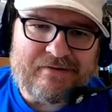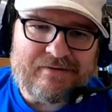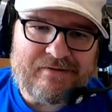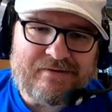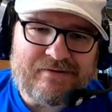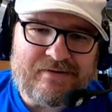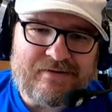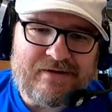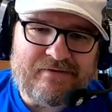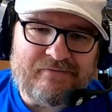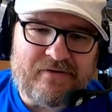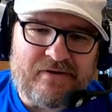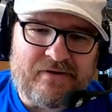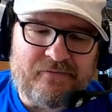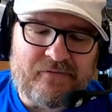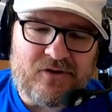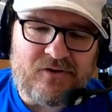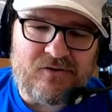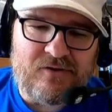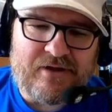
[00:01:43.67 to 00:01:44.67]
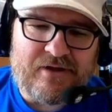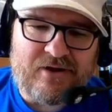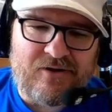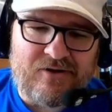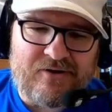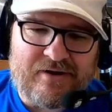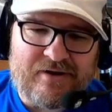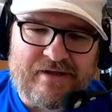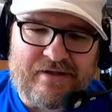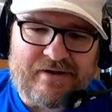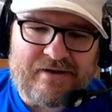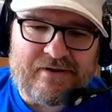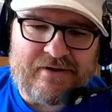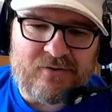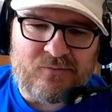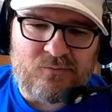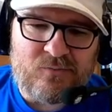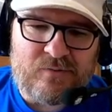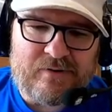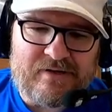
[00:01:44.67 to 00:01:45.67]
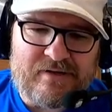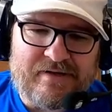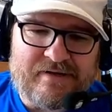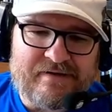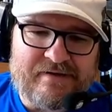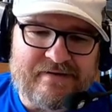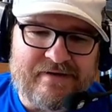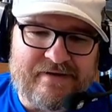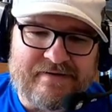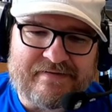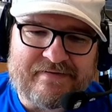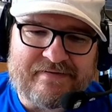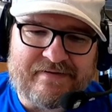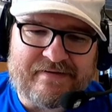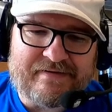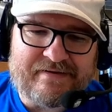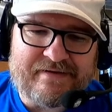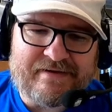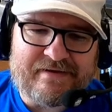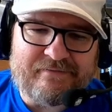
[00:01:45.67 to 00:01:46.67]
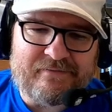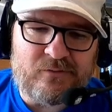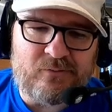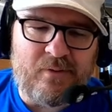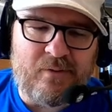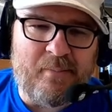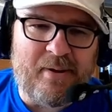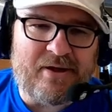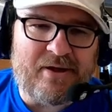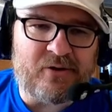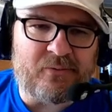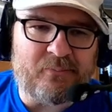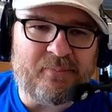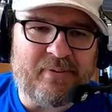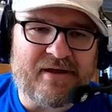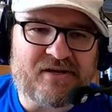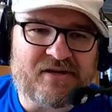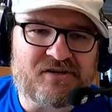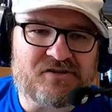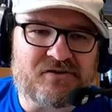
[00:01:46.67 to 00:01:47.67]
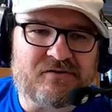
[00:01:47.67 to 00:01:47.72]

Even if you click on it, it really doesn't give you a better picture.